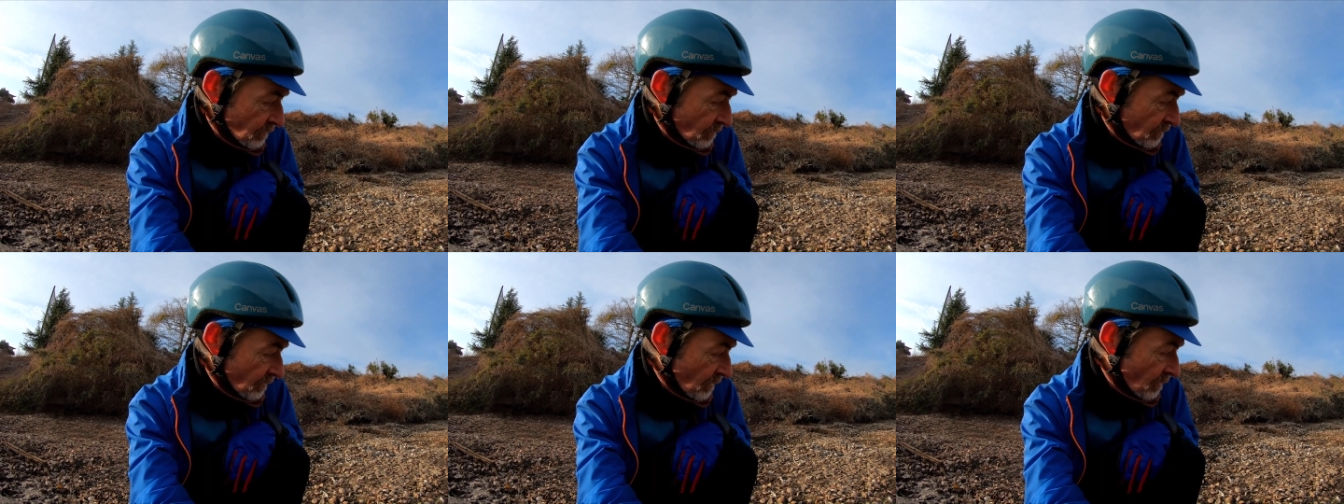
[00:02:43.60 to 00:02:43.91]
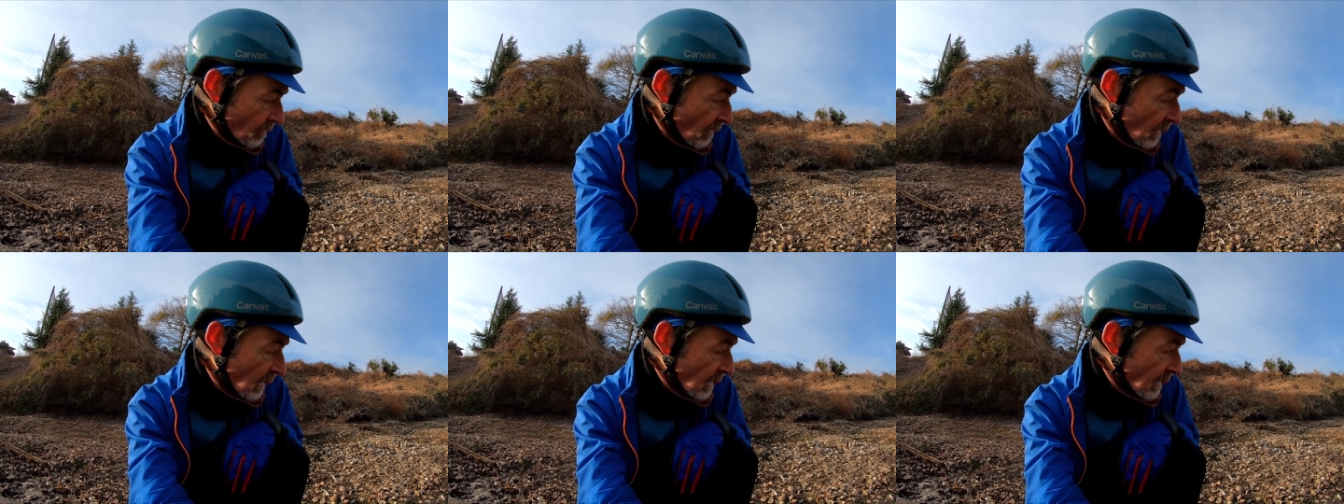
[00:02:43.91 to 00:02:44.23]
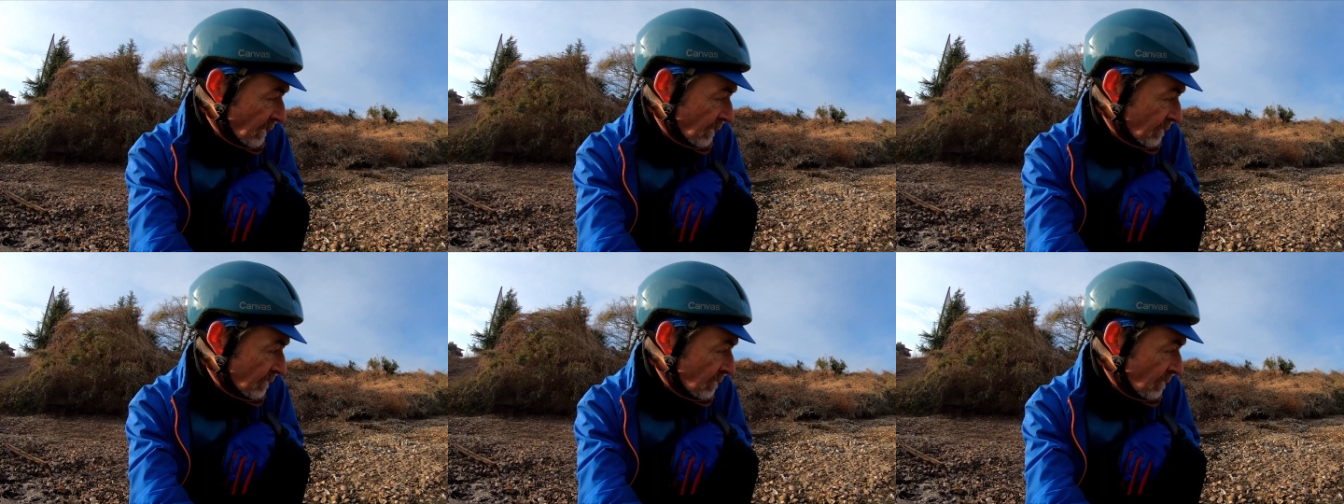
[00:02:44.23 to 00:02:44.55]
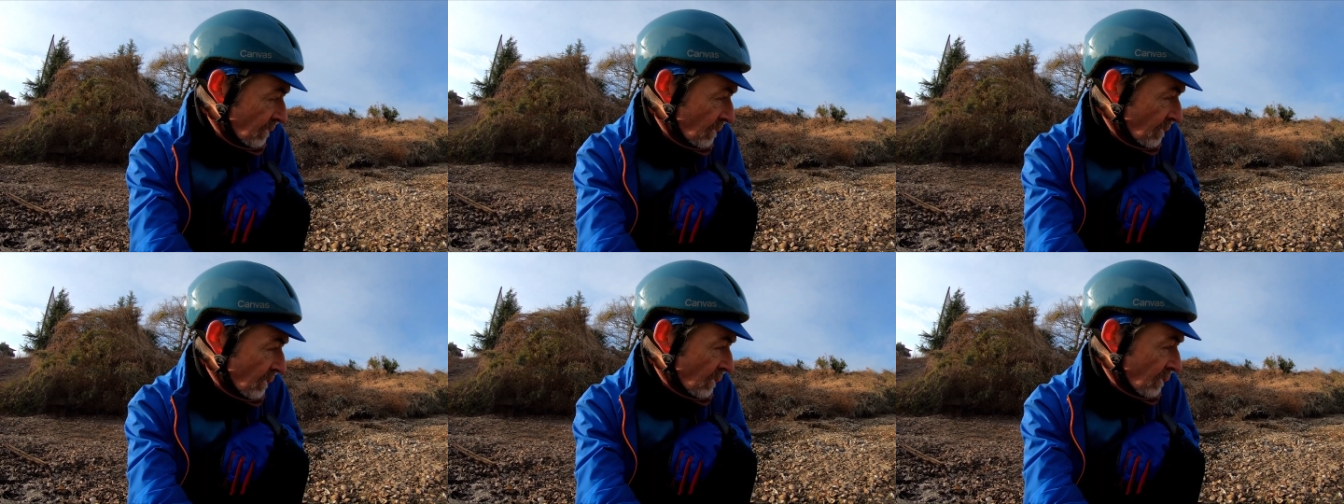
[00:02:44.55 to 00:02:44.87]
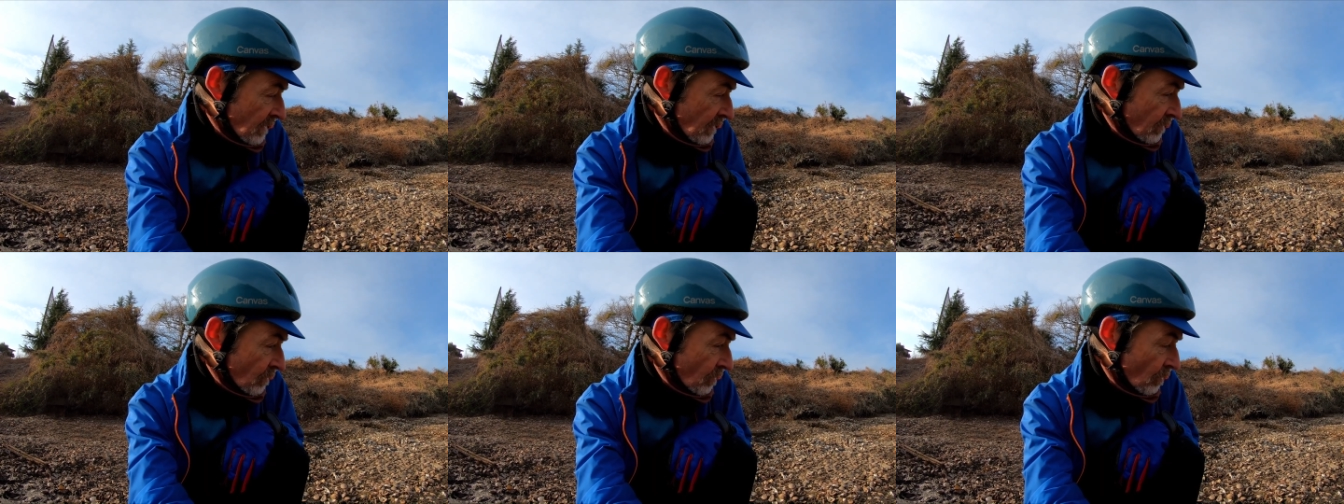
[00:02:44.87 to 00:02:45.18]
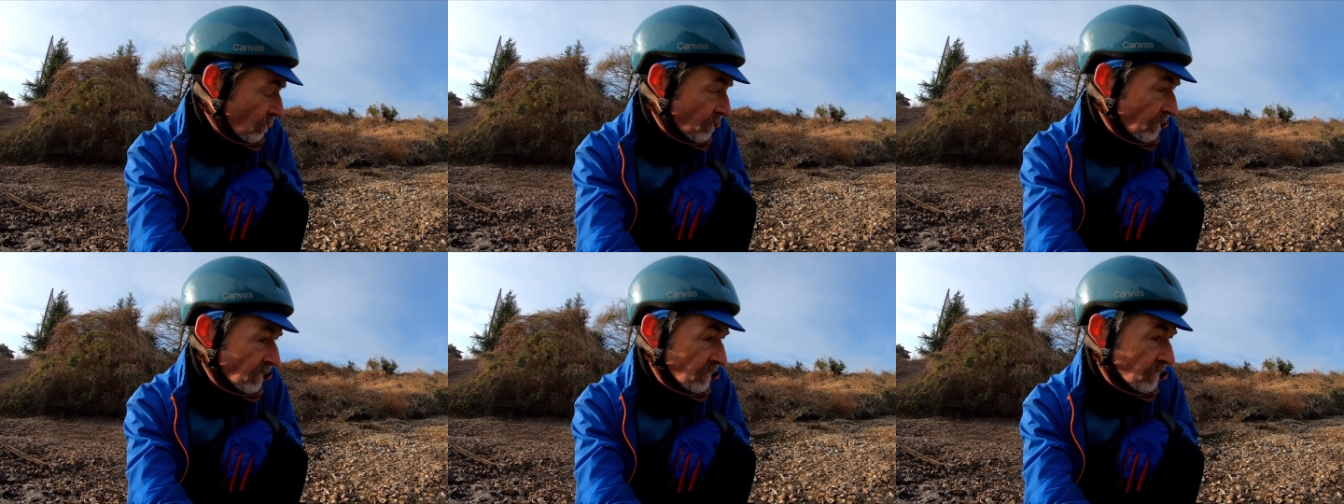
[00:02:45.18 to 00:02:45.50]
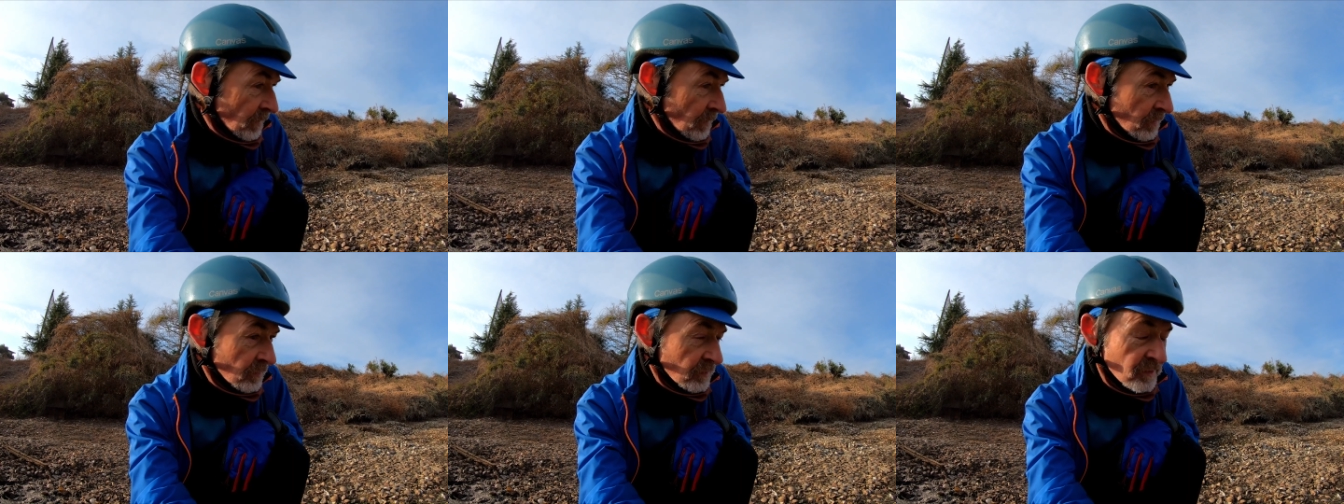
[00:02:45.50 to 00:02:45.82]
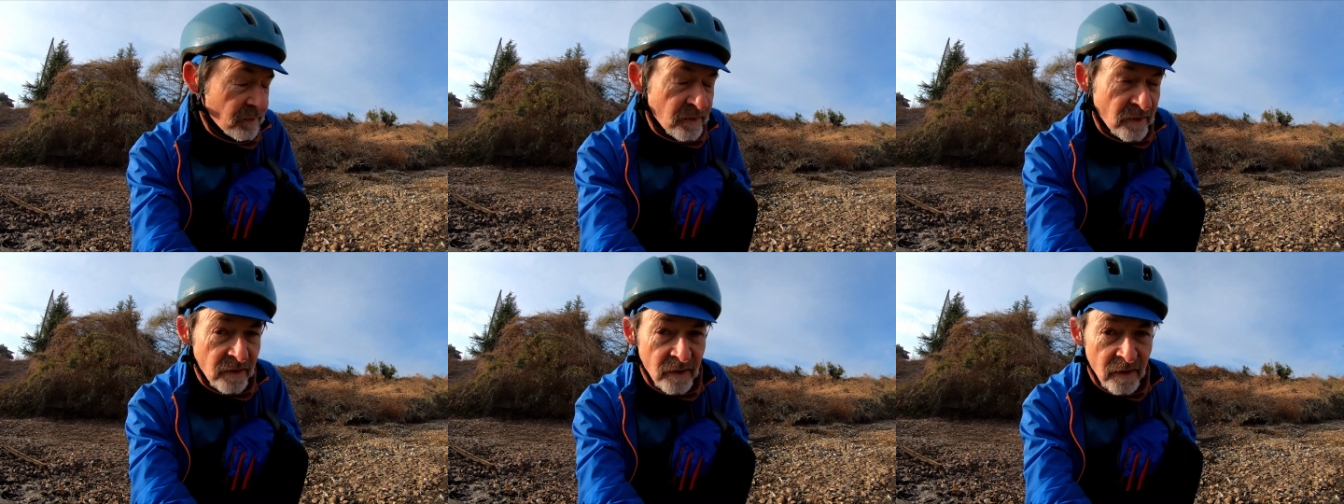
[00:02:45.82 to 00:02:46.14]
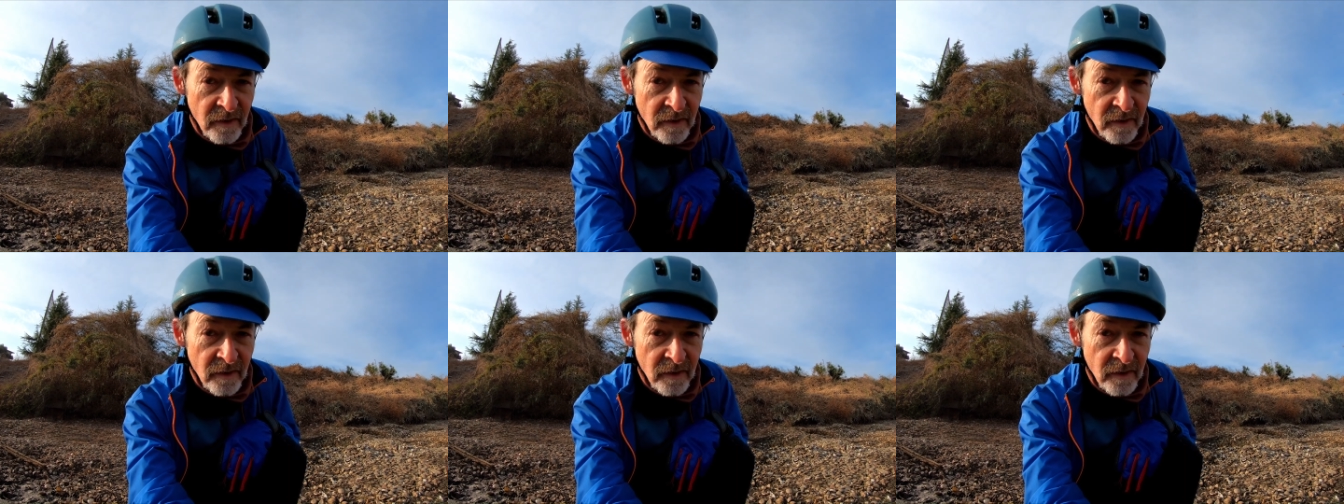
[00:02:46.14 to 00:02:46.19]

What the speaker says: there was no iron. They were all being used